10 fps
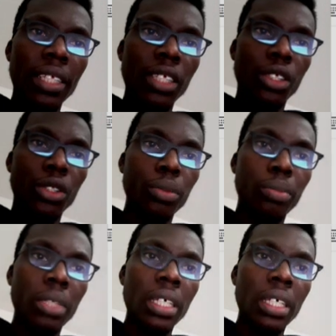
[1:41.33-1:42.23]
this
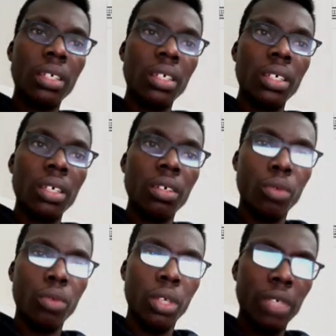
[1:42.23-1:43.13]
should be
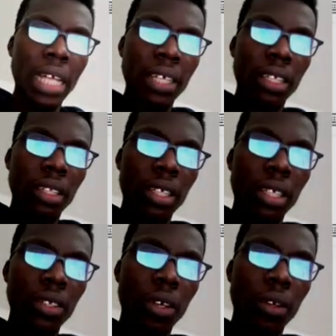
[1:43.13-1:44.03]
whether
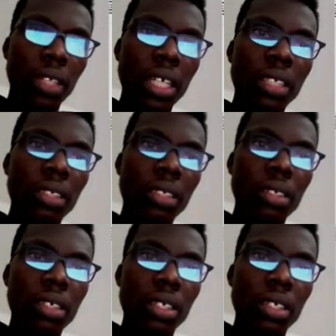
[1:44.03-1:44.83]
this or this,